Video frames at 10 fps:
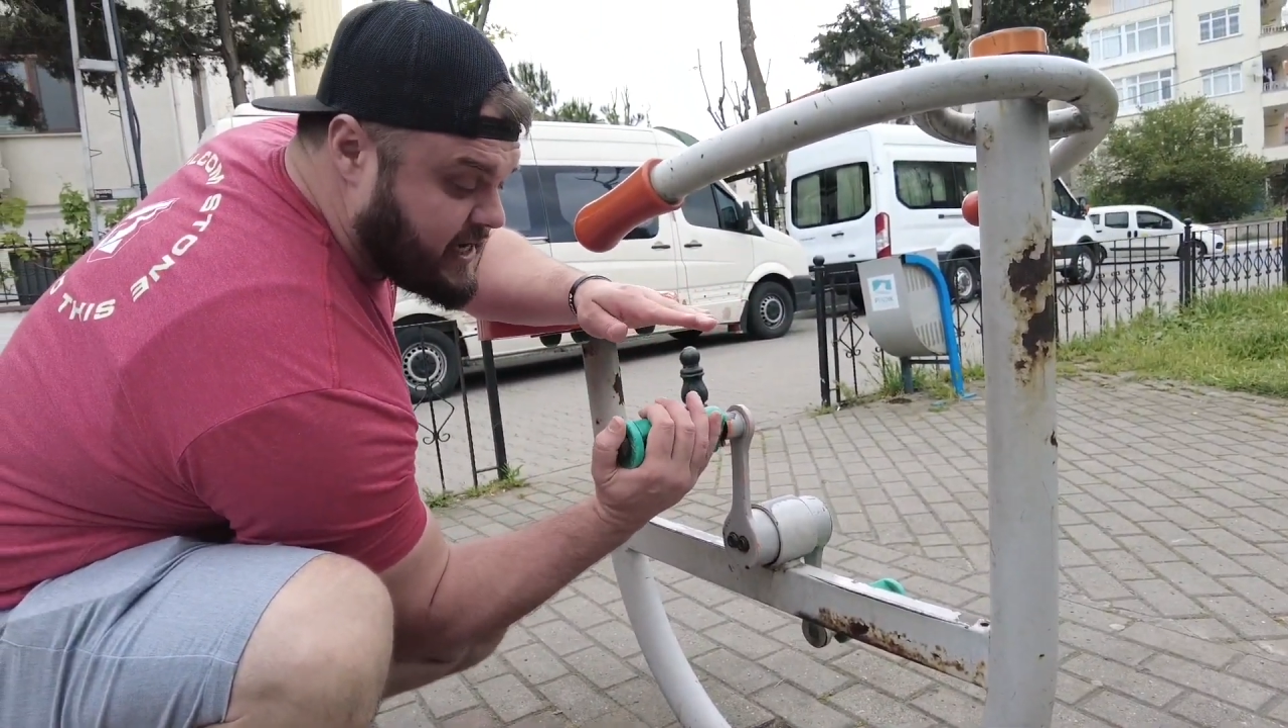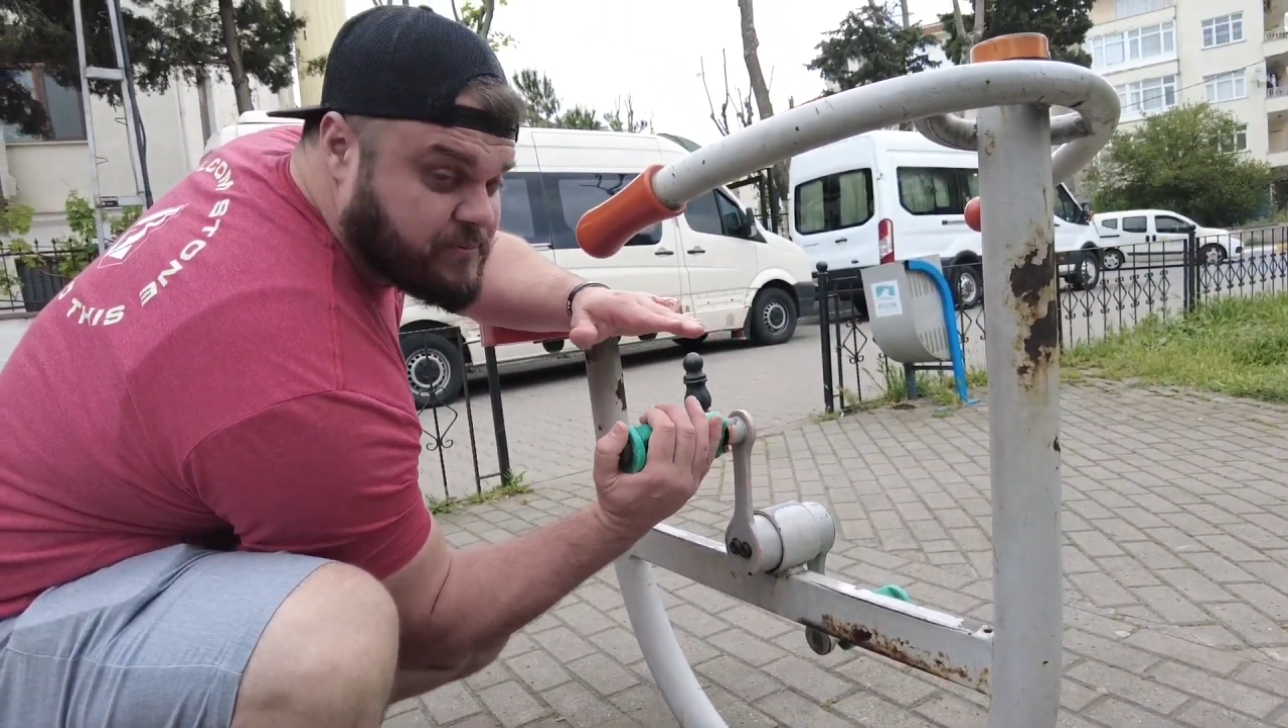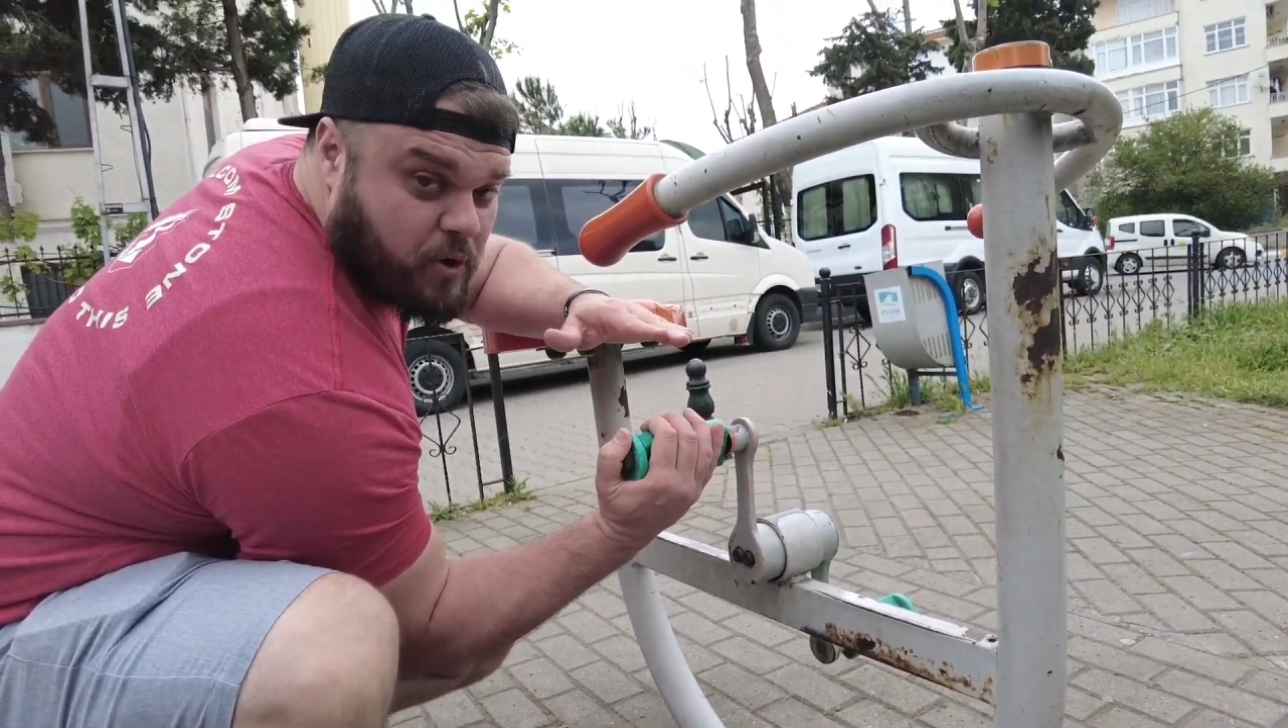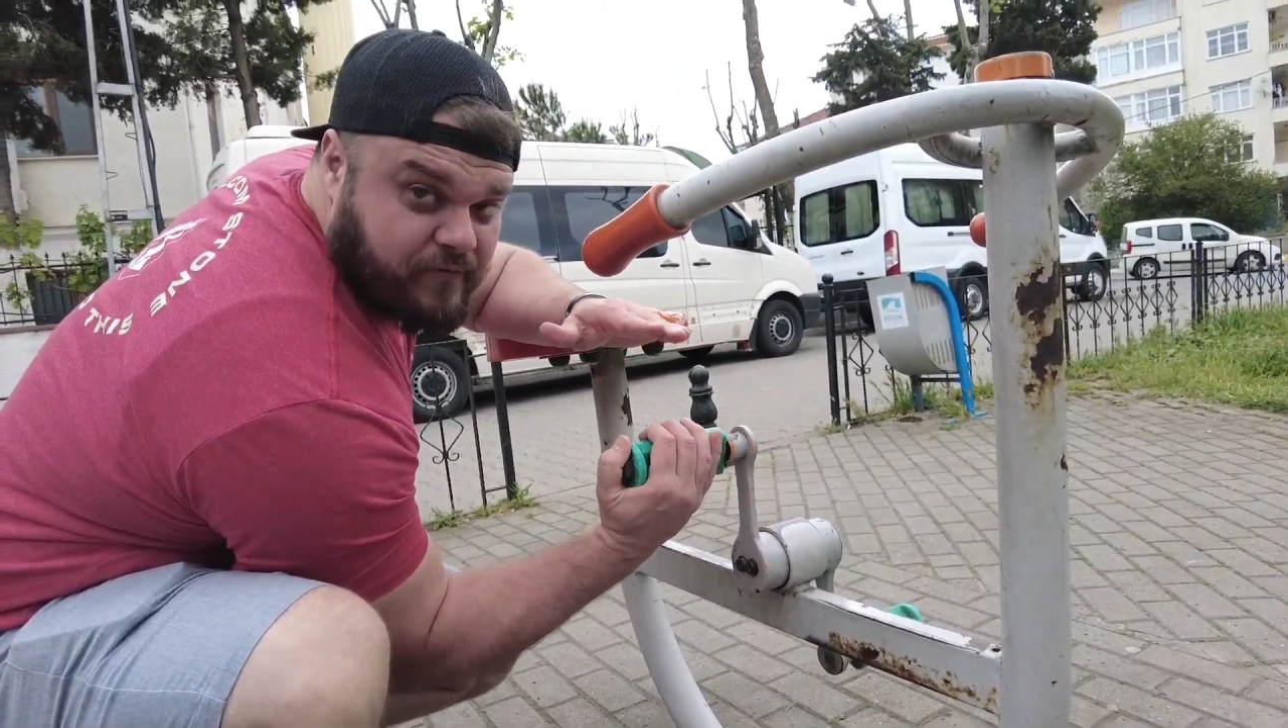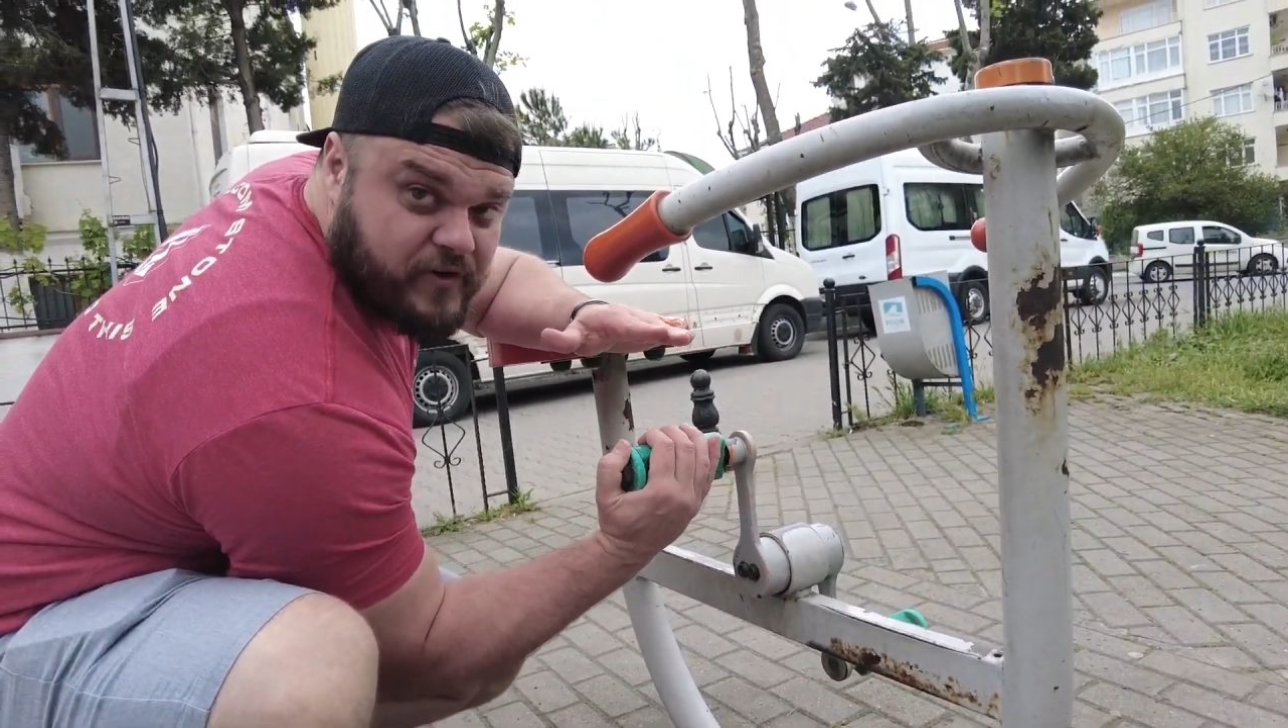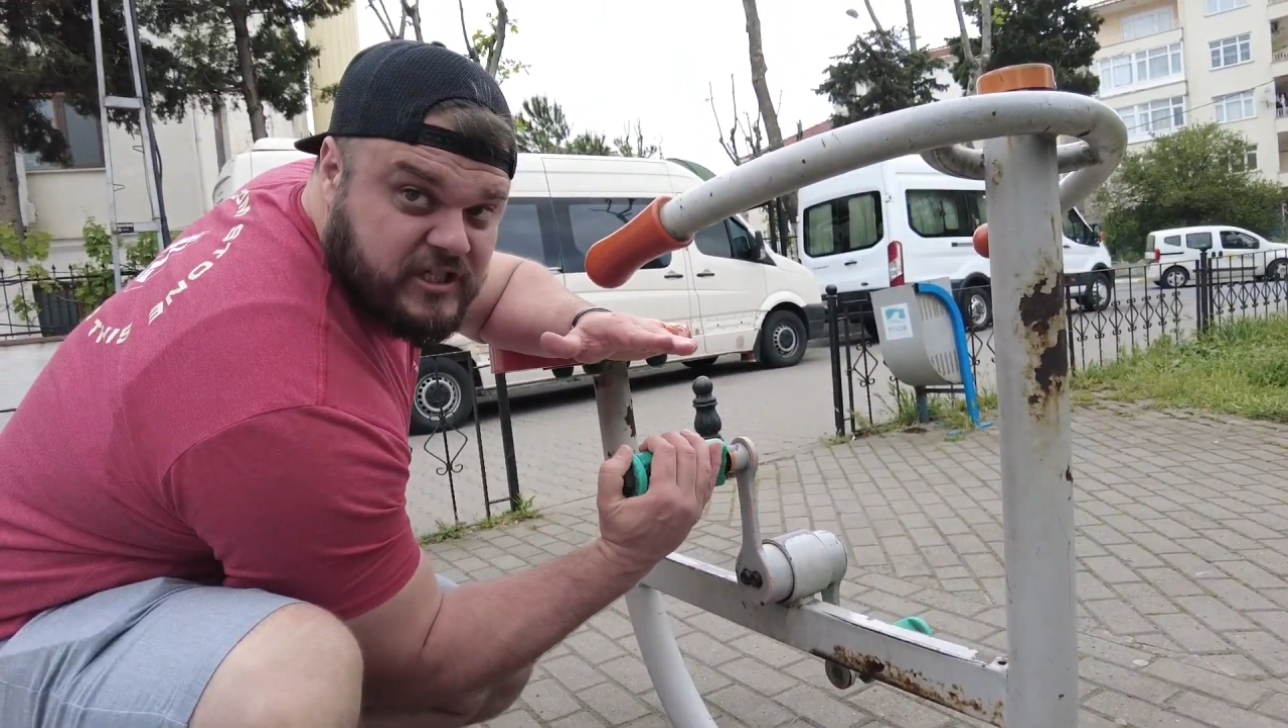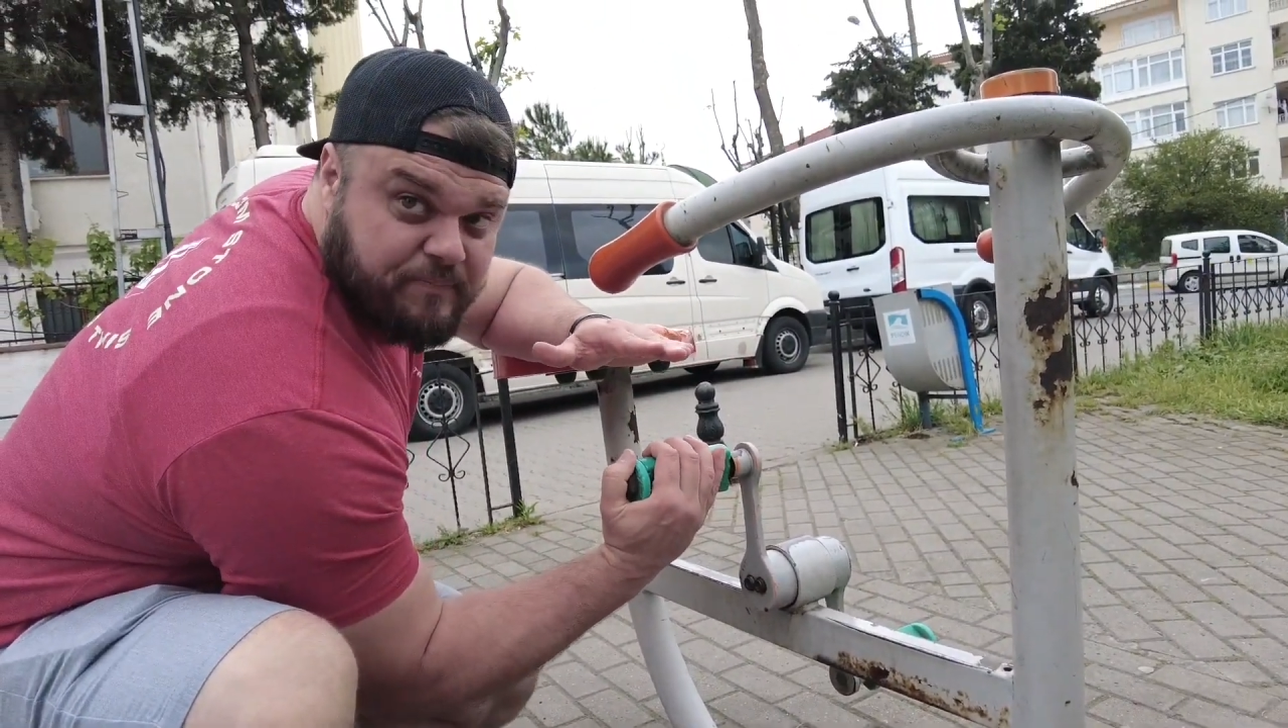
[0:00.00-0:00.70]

and it's more for